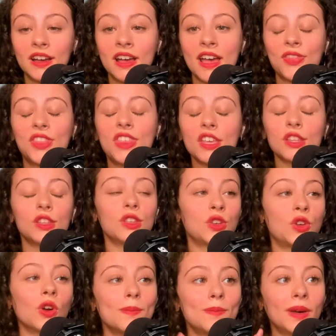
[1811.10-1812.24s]

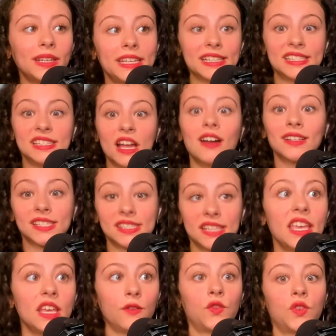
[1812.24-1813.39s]
Your money is not safe